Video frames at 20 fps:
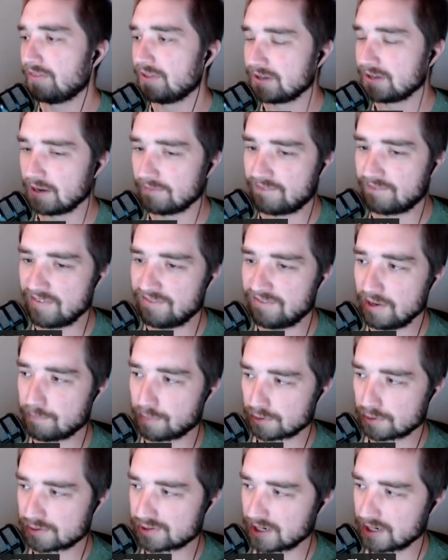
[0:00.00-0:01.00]
and then get
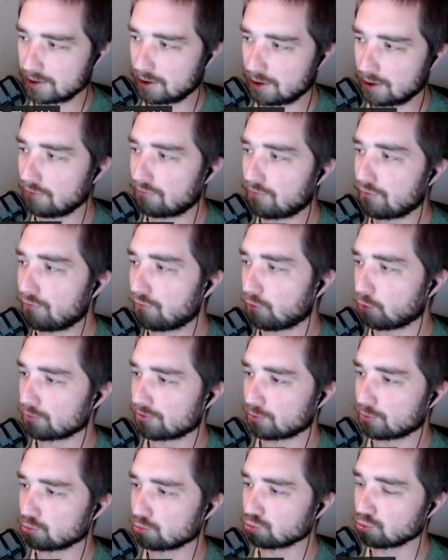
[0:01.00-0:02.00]
50% off
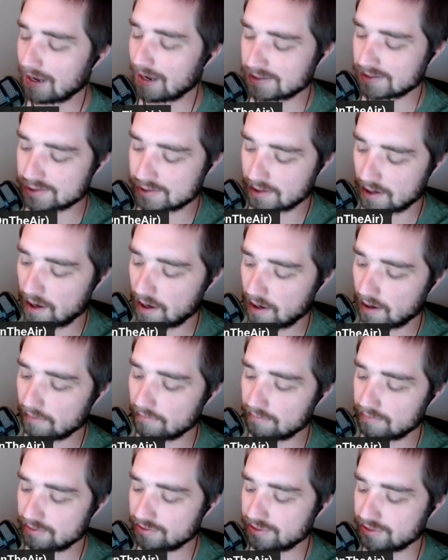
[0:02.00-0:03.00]
for the rest
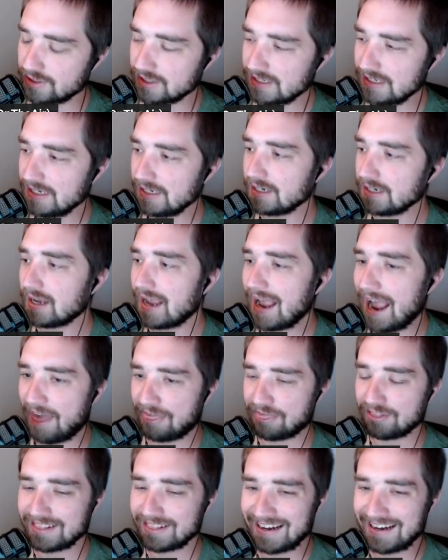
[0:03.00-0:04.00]
of the
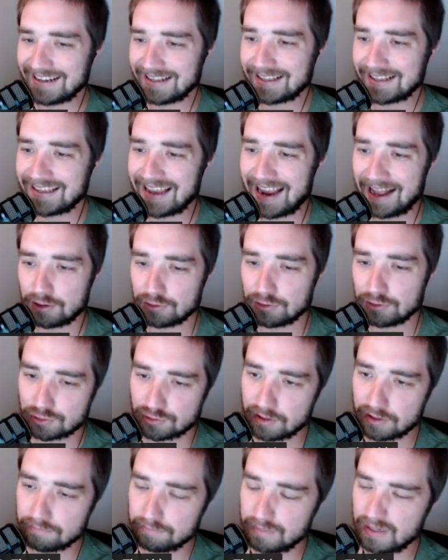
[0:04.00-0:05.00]
athletic
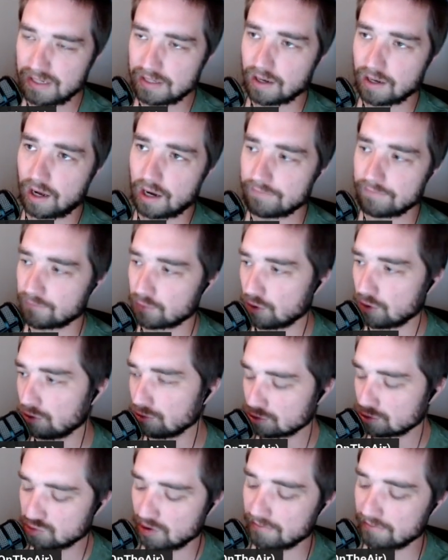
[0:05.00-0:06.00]
calendar and beyond for a
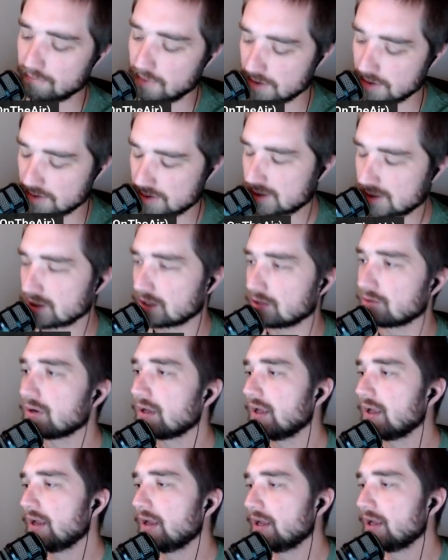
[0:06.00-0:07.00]
whole 12 months.
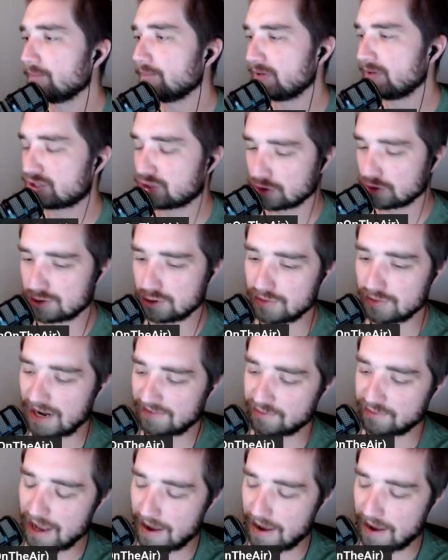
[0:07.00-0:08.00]
So be sure to do
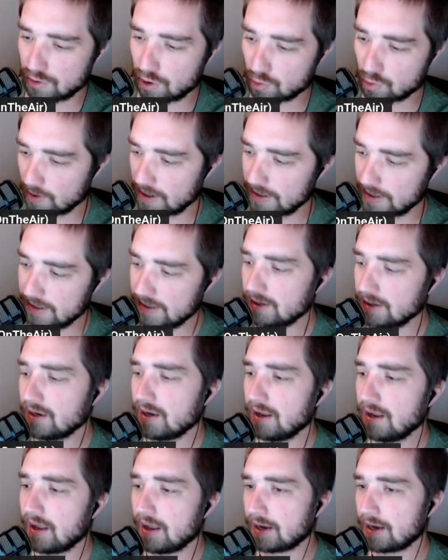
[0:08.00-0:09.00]
that if you haven't already.
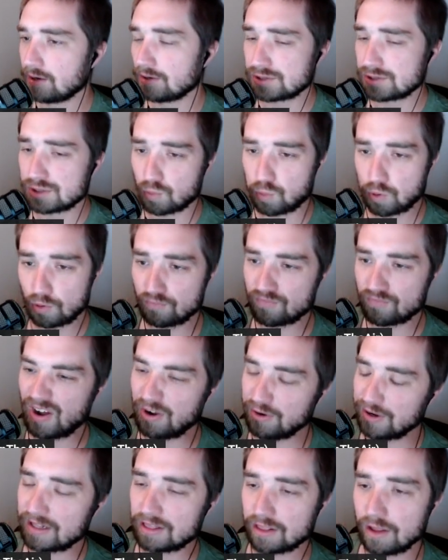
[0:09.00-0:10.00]
And also, we're
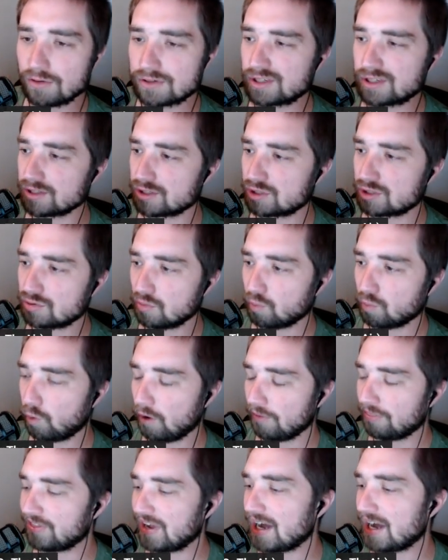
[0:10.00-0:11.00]
very close to
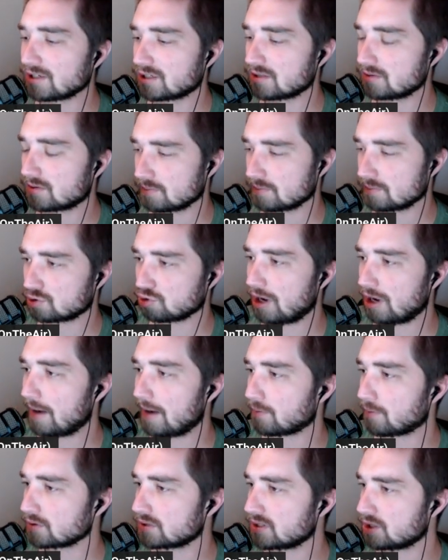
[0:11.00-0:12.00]
1,000
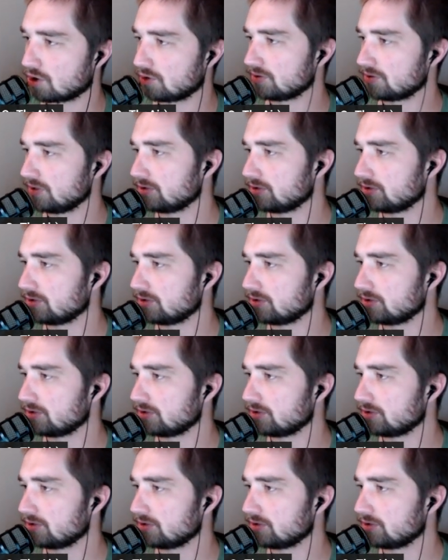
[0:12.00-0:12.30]
subscribers here